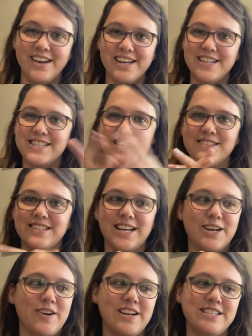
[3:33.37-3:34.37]
It sounds
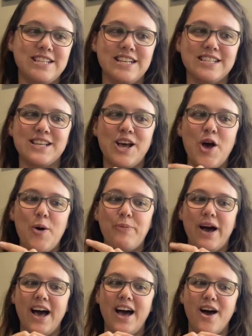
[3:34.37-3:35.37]
like craziness,
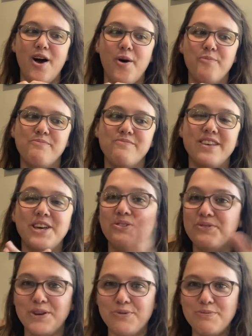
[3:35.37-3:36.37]
but
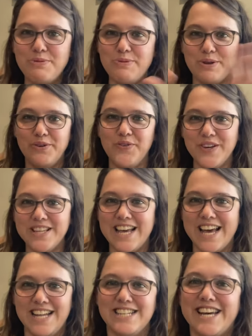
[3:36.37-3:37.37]
it will be beautiful in
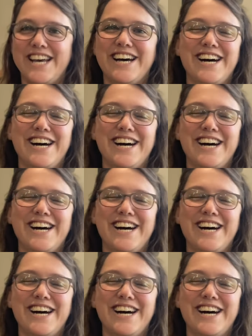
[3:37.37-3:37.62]
the end.